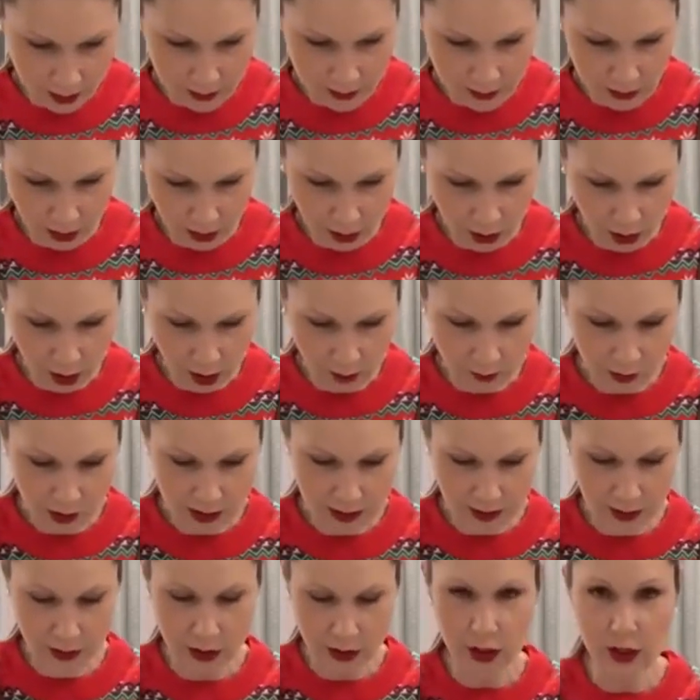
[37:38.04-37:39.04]
So I'm
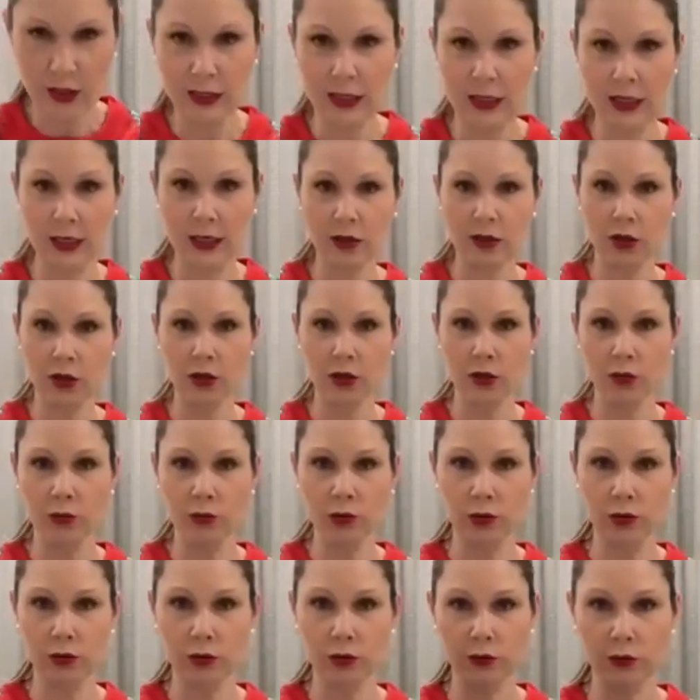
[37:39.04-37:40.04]
just using the
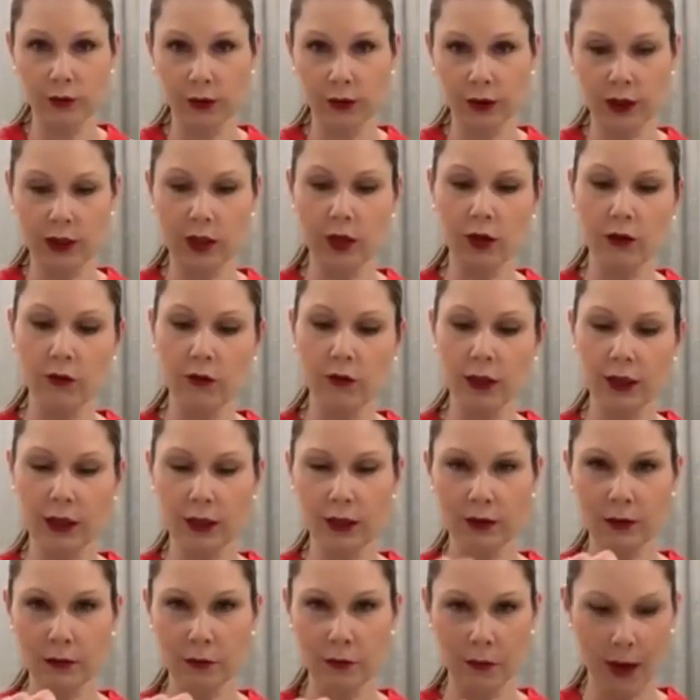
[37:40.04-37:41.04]
normal
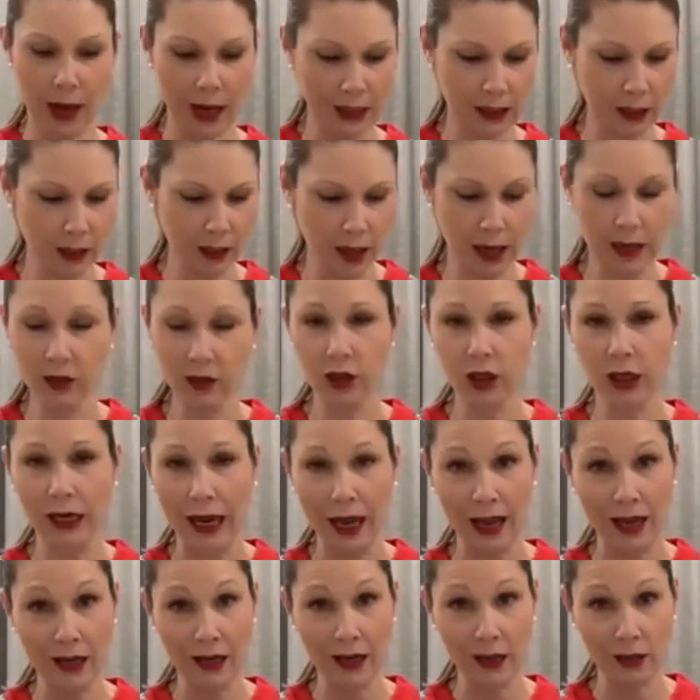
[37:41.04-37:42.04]
Philadelphia packet, and you
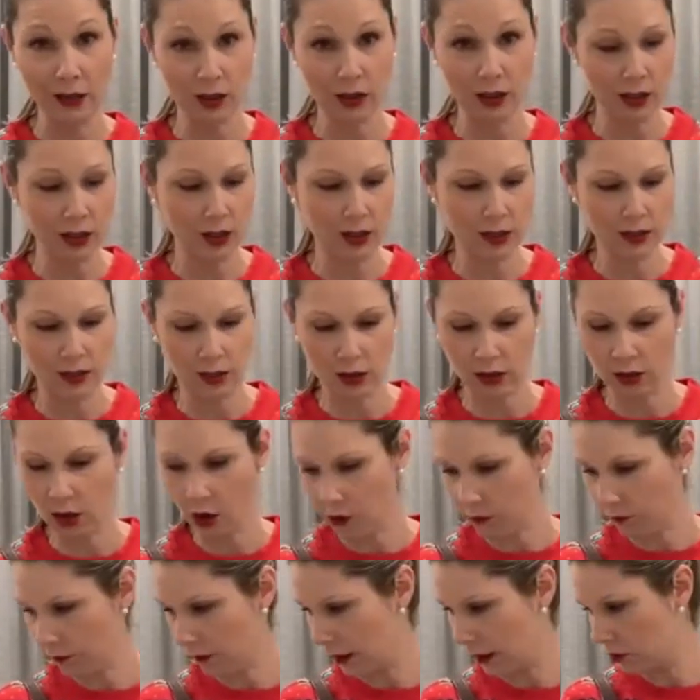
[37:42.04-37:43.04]
can actually use a
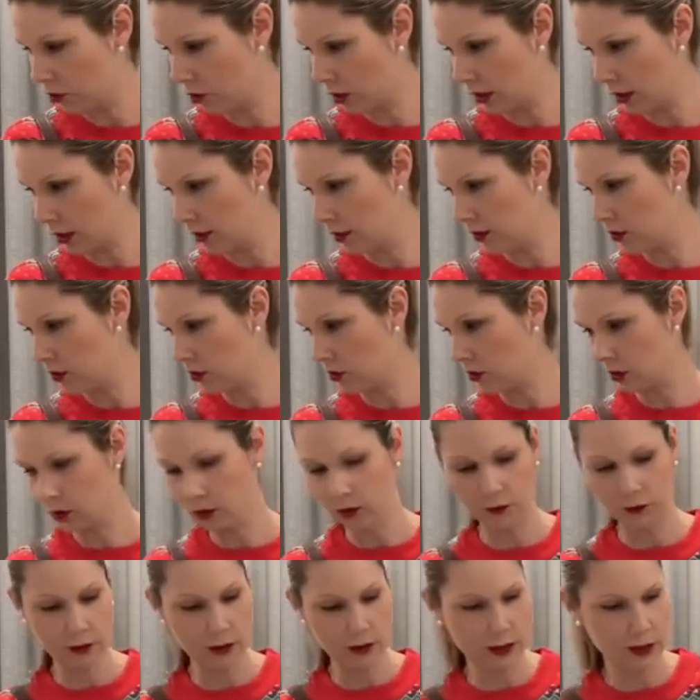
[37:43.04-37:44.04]
low-fat cheese
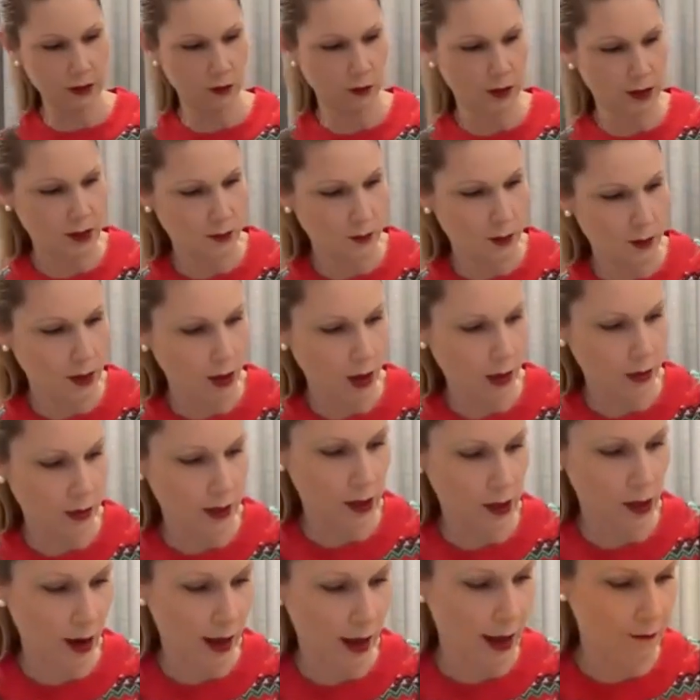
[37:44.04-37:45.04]
too for this recipe, I
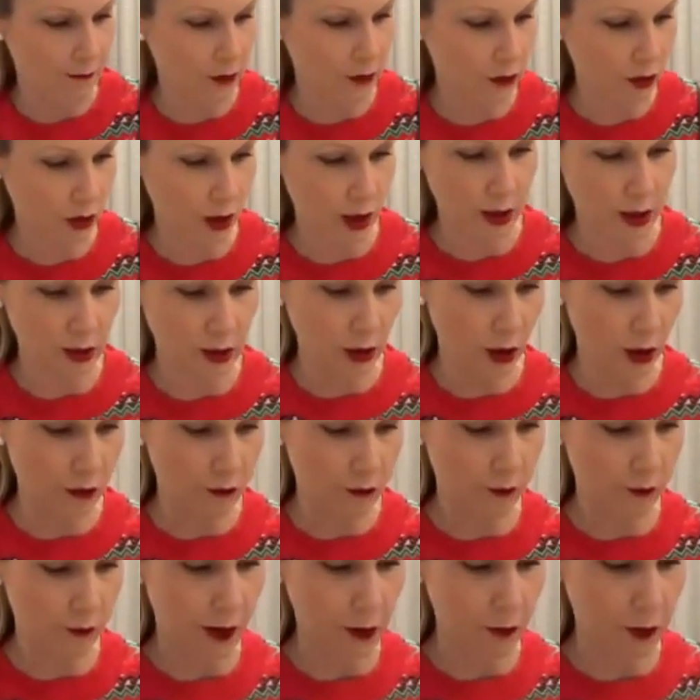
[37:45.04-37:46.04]
think. I haven't tried a
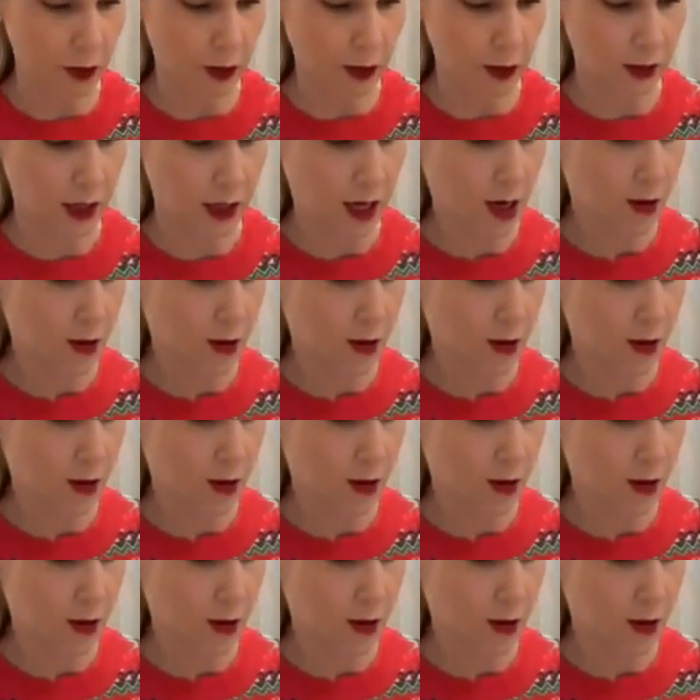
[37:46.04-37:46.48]
low-fat one,